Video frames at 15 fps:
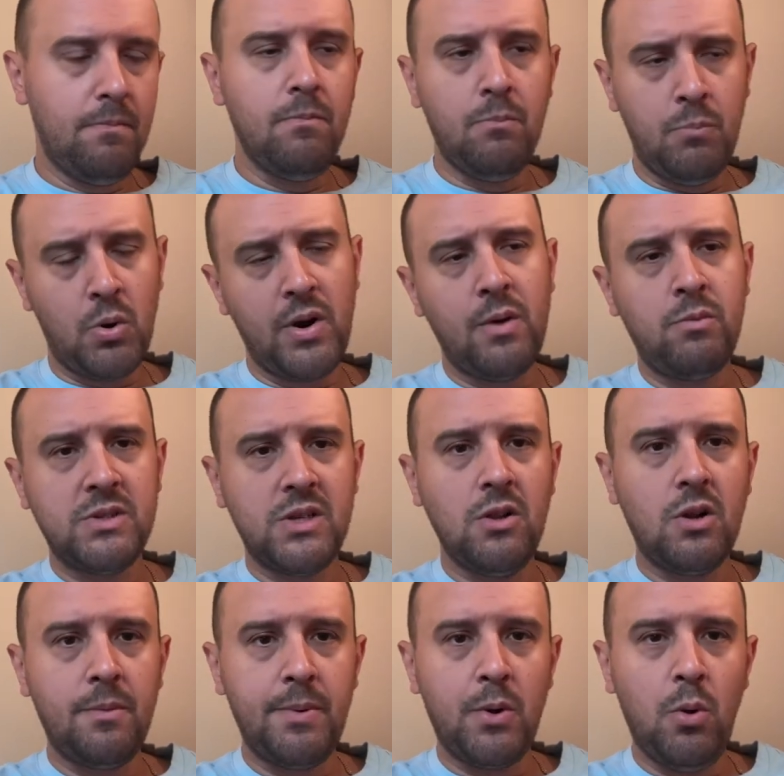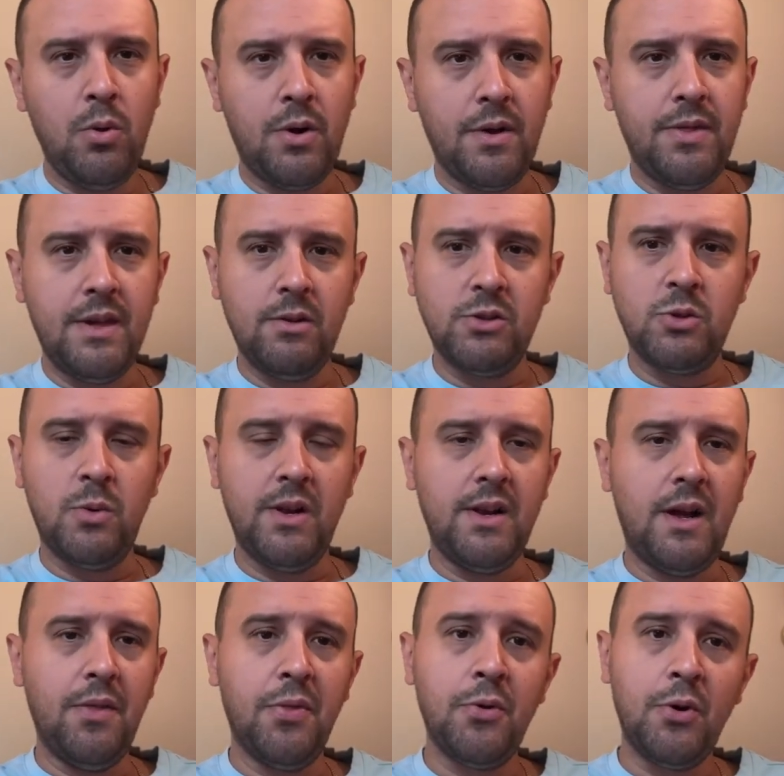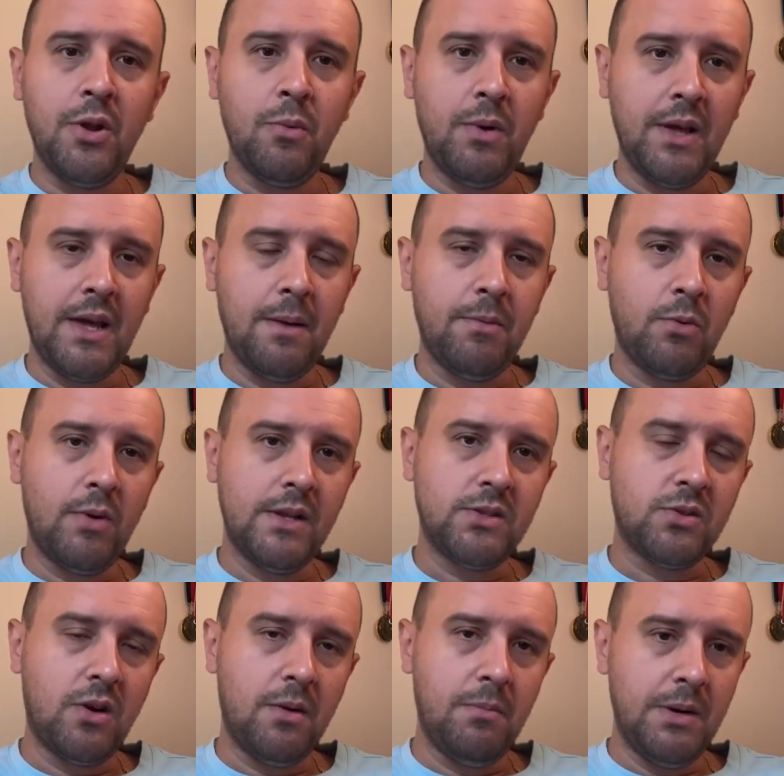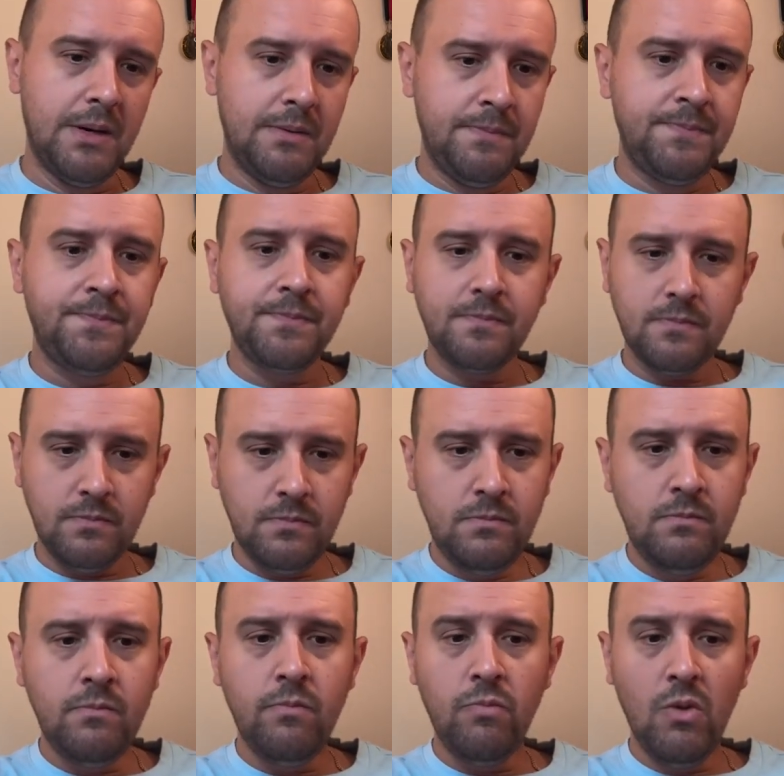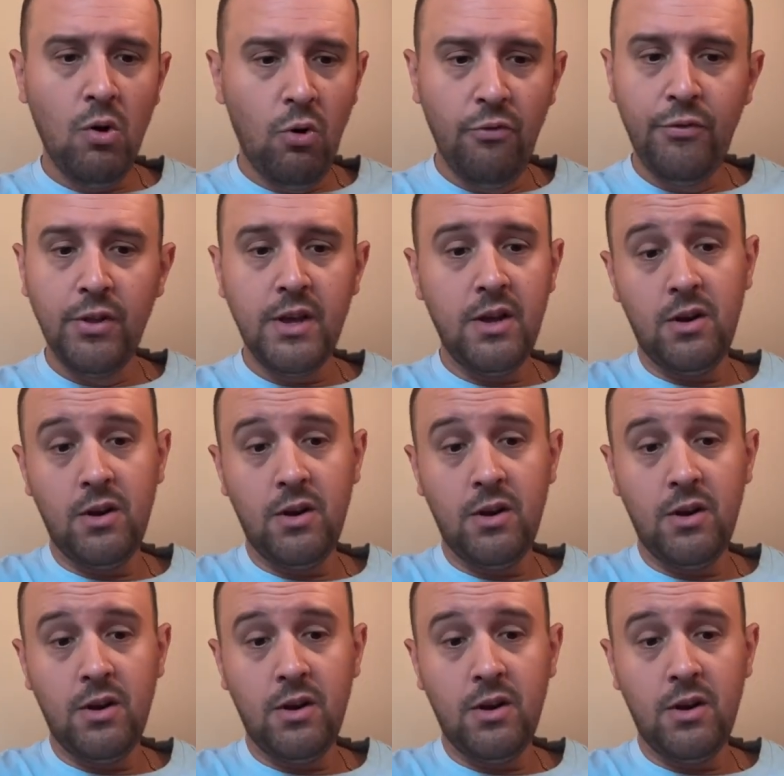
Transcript: Borjan was a little bit older. I think he was twenty-nine, thirty when he came to Red Star, but hopefully, you